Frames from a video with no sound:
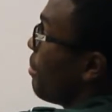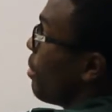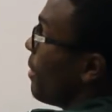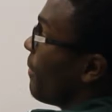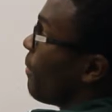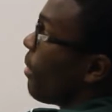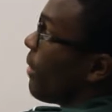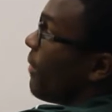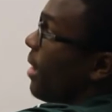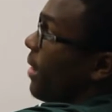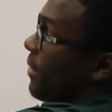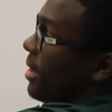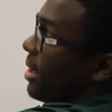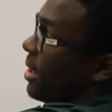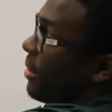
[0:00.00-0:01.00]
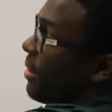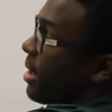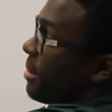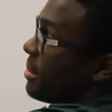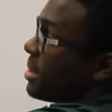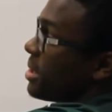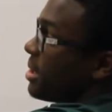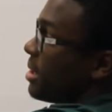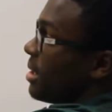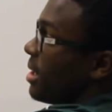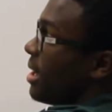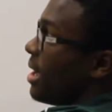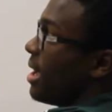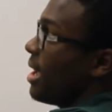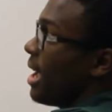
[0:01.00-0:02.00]
88.45 kilograms,
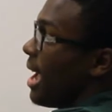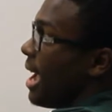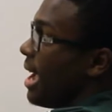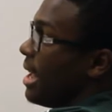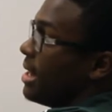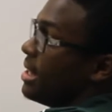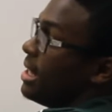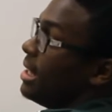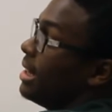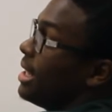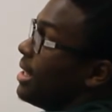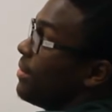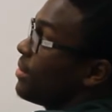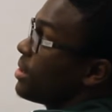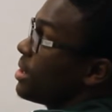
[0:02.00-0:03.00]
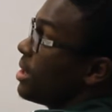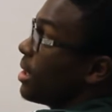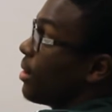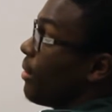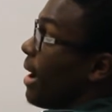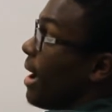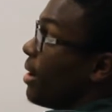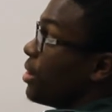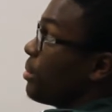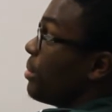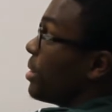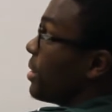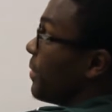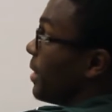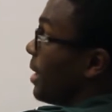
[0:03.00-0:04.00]
and he leaves the ground
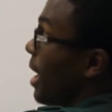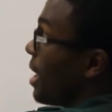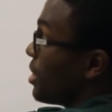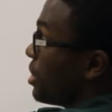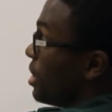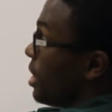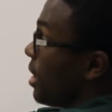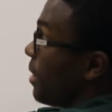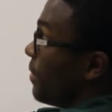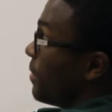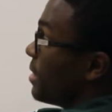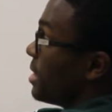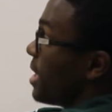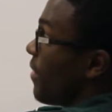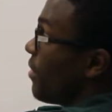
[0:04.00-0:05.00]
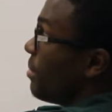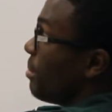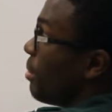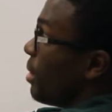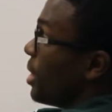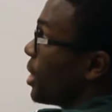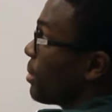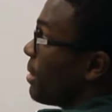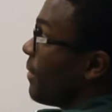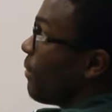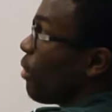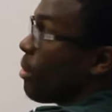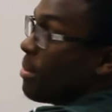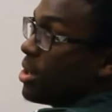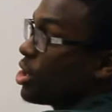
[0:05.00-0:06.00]
with a velocity of
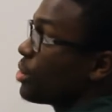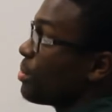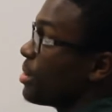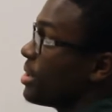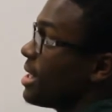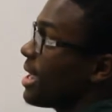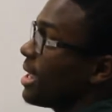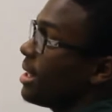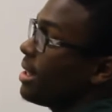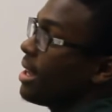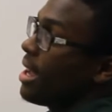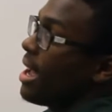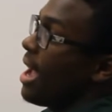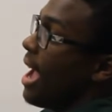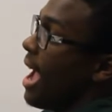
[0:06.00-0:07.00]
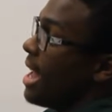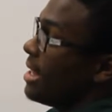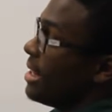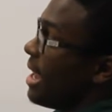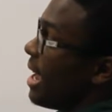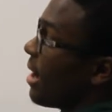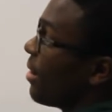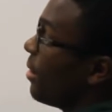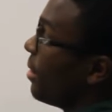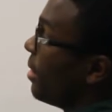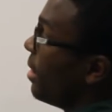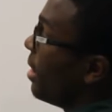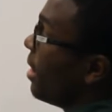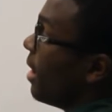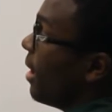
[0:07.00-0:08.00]
7.34 meters per second at an
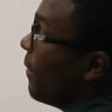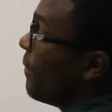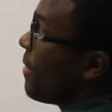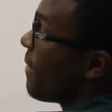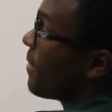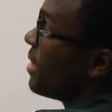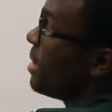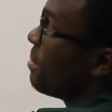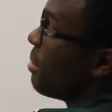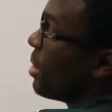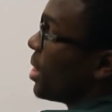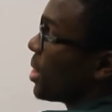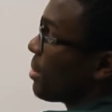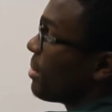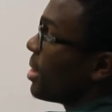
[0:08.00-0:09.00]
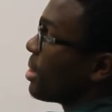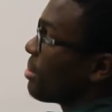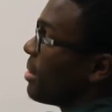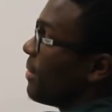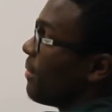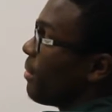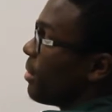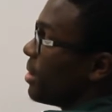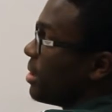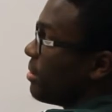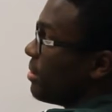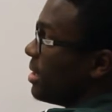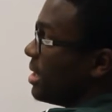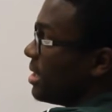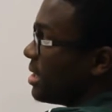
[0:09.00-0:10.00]
angle of 50.334
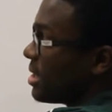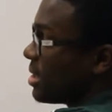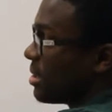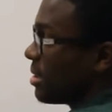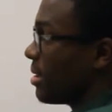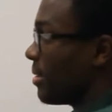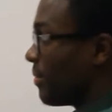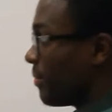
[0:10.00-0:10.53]
degrees.